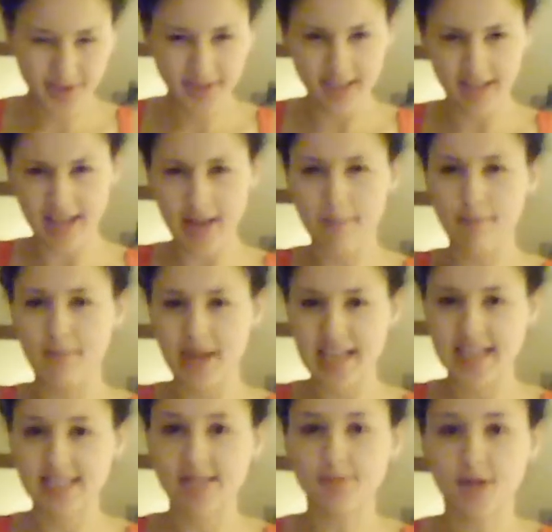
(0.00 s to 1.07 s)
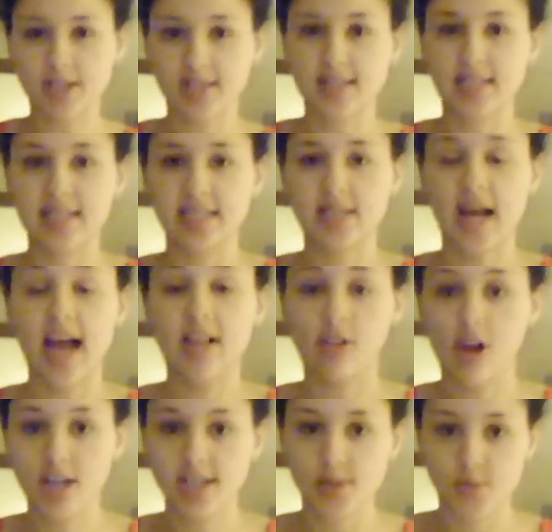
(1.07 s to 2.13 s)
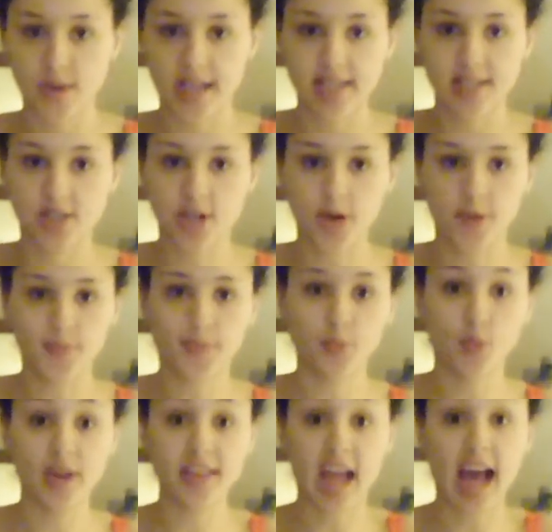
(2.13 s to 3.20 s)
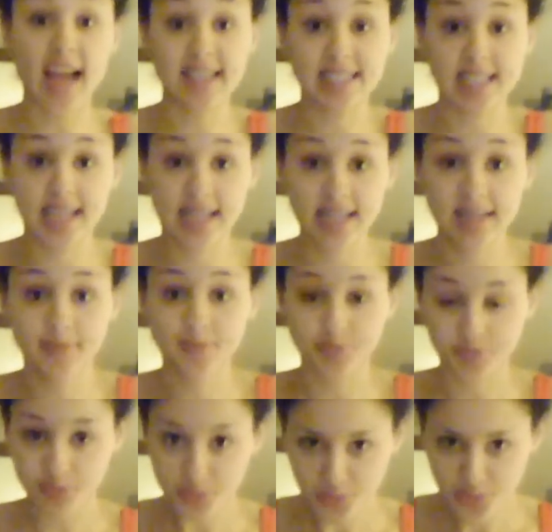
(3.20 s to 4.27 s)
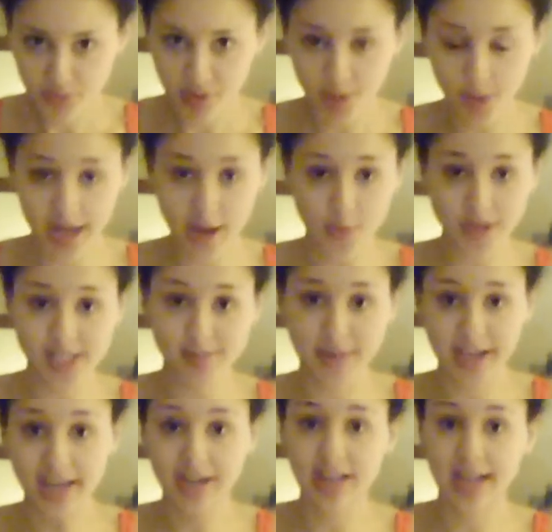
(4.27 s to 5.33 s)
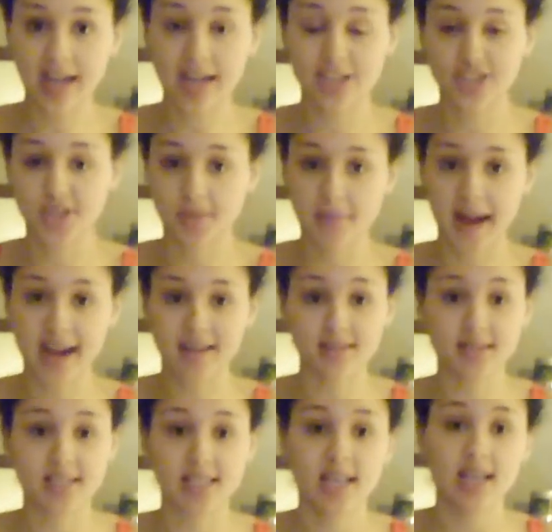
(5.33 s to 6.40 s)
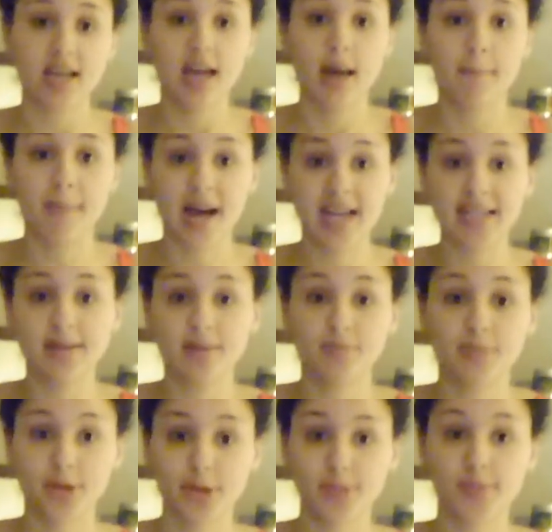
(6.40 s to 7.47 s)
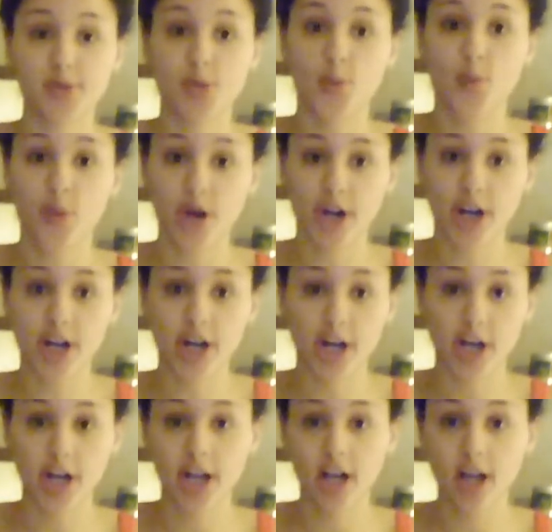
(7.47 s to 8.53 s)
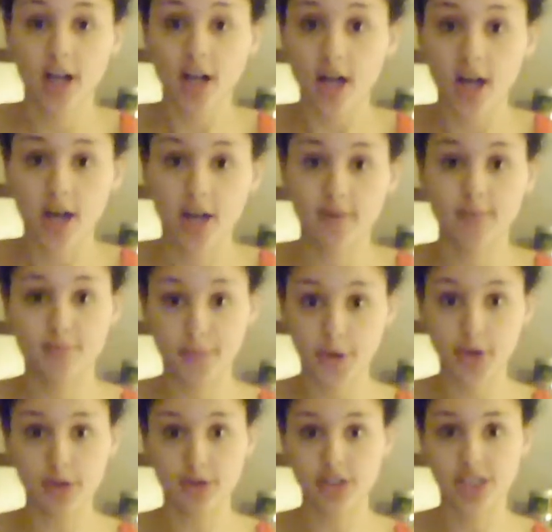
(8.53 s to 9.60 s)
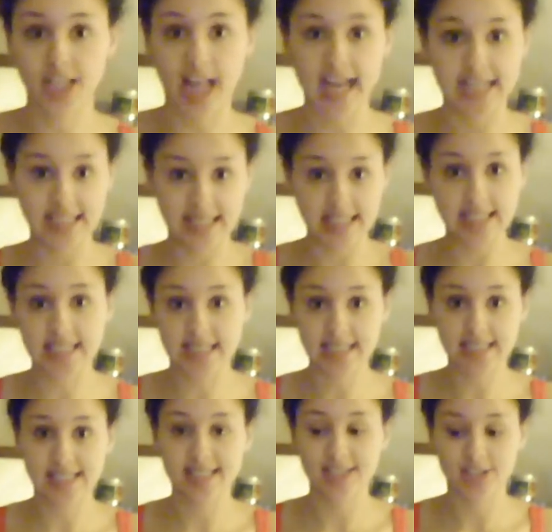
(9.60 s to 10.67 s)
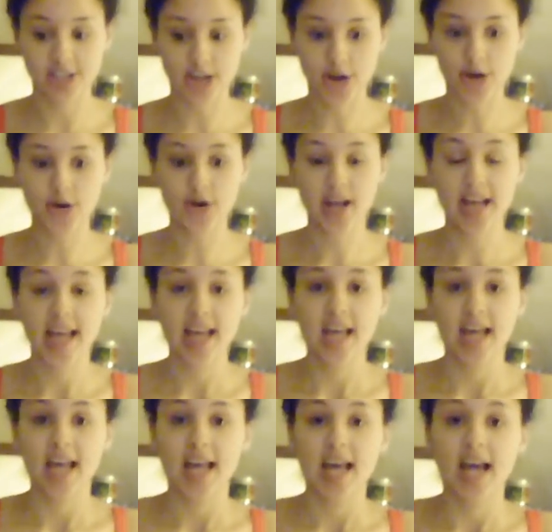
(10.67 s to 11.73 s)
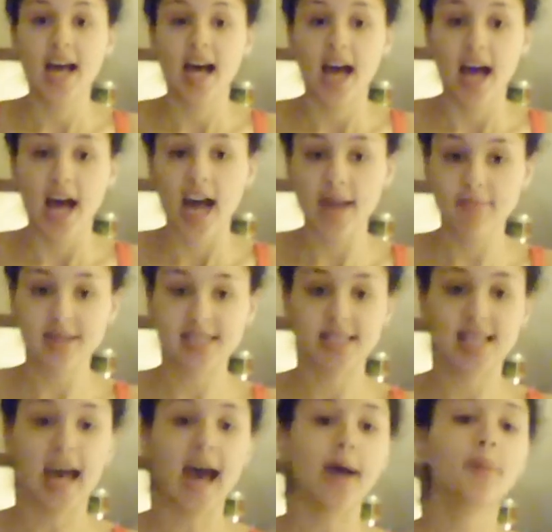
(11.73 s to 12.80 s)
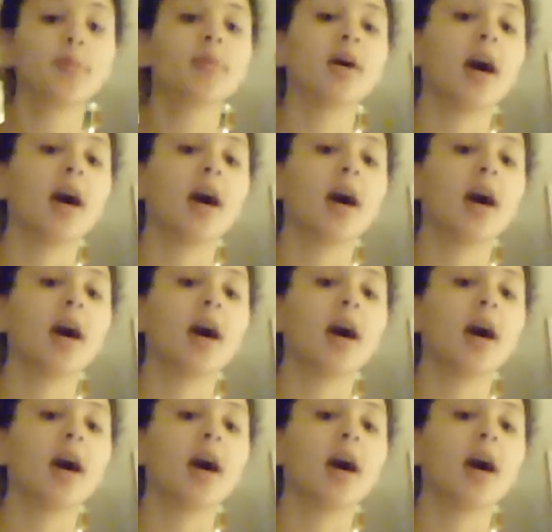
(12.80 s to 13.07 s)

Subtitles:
They're like B small C's. I lost weight, so when I did, when I was bigger, like 100 pounds, my boobs were huge, like D's. So I miss that.